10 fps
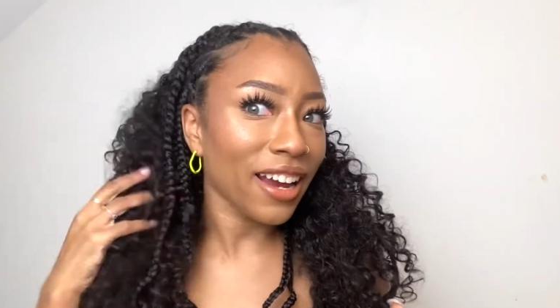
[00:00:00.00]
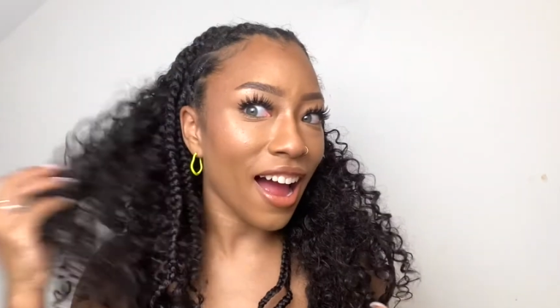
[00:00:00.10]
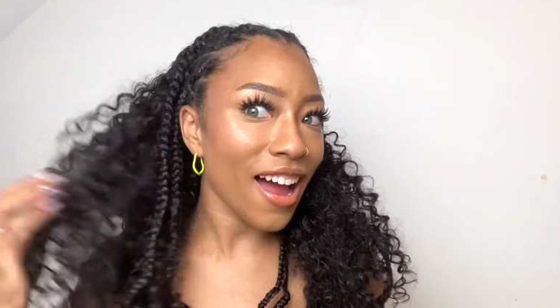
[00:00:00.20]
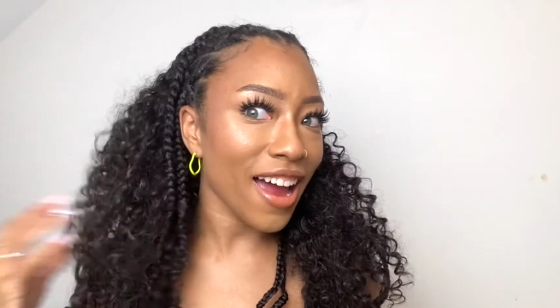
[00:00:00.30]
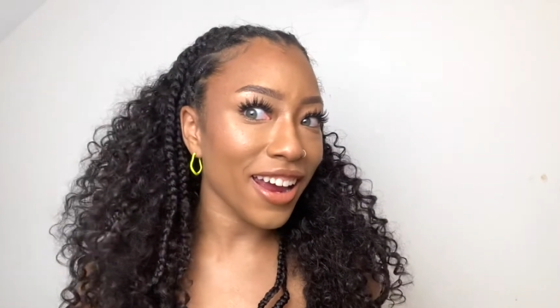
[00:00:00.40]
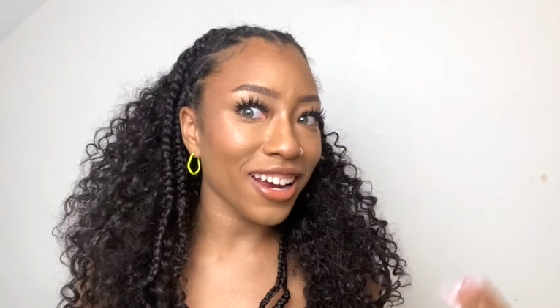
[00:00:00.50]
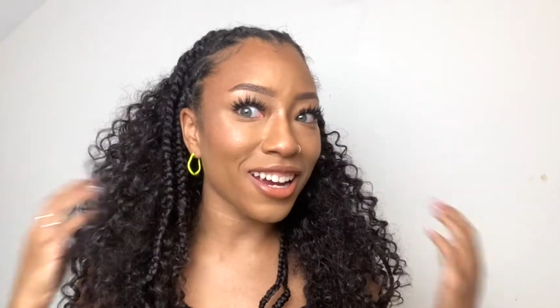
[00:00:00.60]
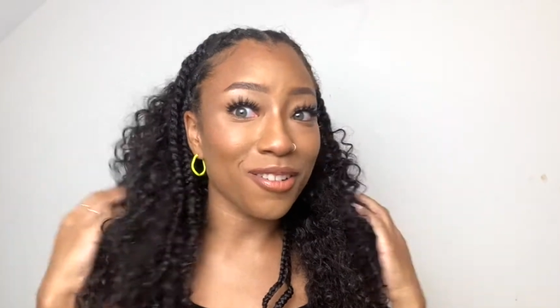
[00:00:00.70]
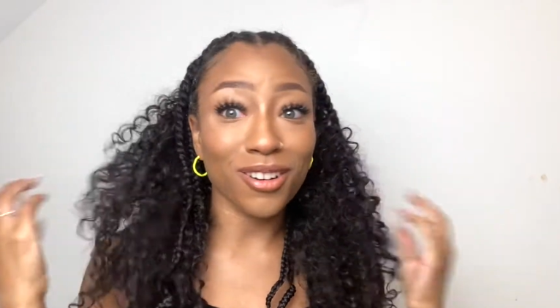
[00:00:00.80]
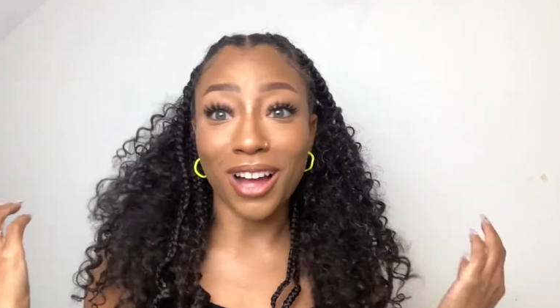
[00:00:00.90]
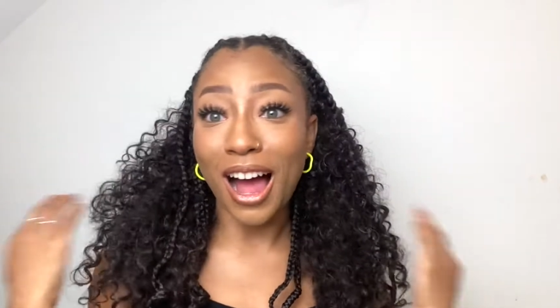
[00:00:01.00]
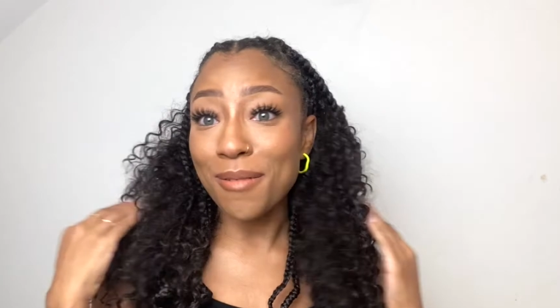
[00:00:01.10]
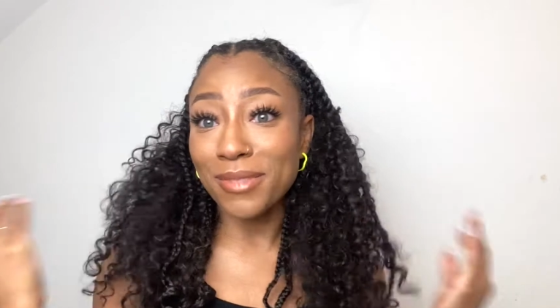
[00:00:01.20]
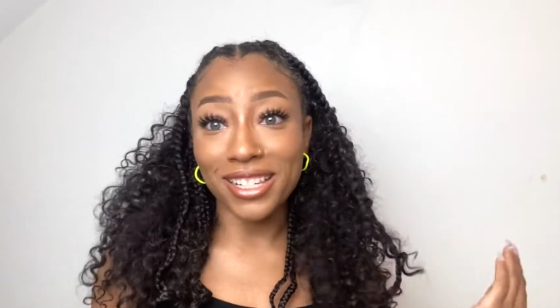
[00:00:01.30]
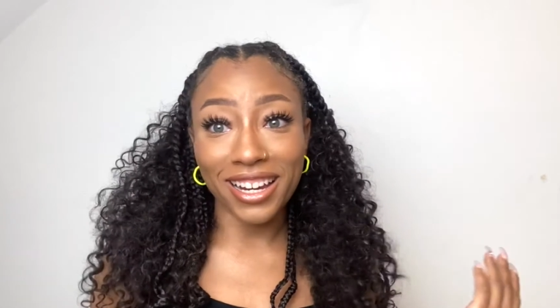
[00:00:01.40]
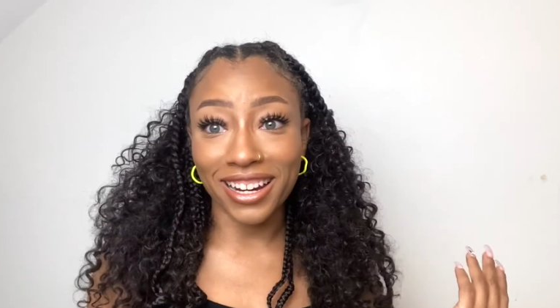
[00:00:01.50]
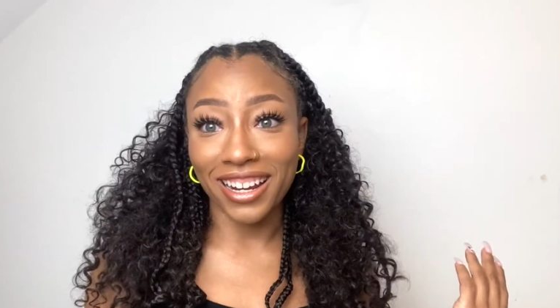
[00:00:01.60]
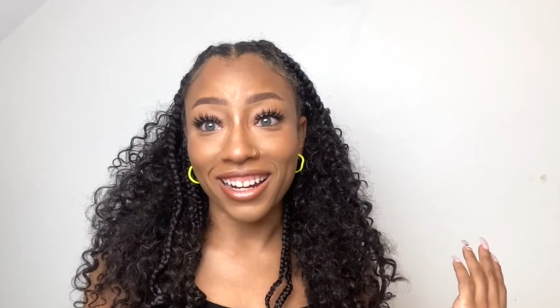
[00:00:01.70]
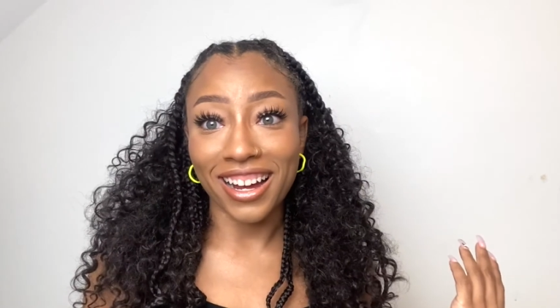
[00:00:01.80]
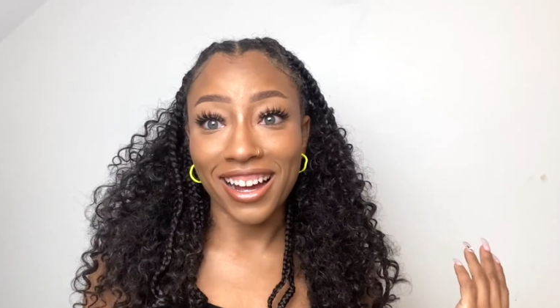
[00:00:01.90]
I'm digging
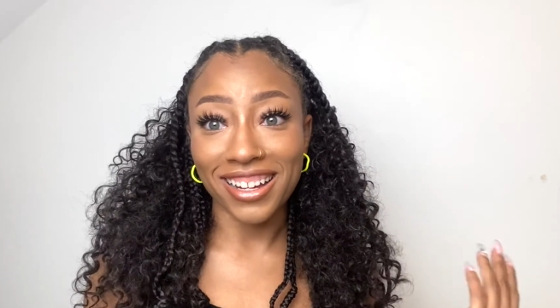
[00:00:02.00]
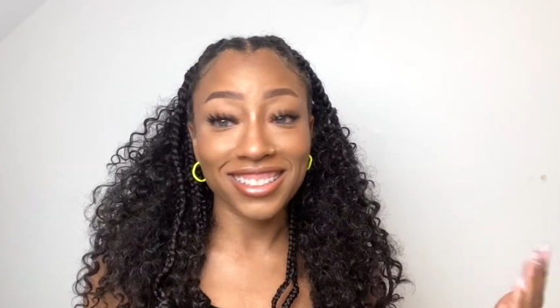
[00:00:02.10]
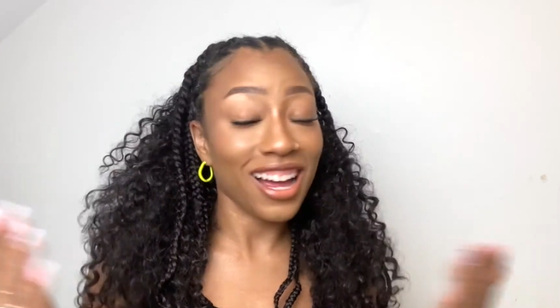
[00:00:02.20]
it, guys.